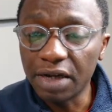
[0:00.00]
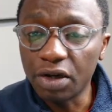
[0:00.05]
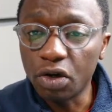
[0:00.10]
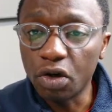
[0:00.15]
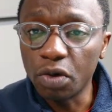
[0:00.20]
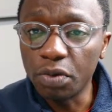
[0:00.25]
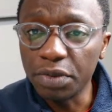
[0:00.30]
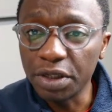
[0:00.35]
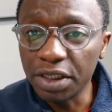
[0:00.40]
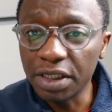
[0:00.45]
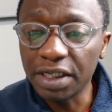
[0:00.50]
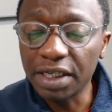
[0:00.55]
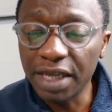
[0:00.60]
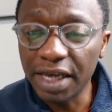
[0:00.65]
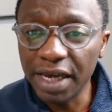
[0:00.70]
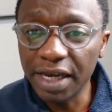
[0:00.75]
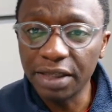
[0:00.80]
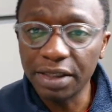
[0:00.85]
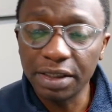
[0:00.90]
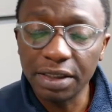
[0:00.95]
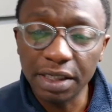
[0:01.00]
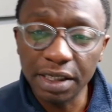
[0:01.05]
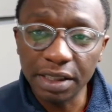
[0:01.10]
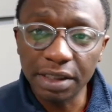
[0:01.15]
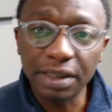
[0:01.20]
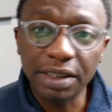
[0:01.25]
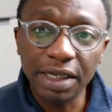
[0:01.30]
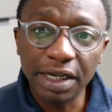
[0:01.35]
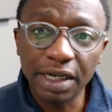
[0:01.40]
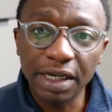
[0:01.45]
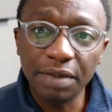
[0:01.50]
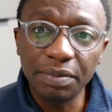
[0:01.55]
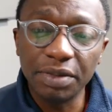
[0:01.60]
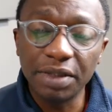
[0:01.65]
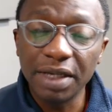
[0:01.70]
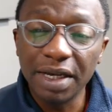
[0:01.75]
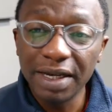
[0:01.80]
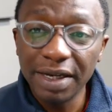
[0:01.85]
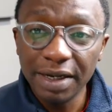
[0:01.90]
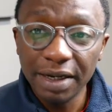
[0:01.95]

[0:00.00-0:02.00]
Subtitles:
and communicate these times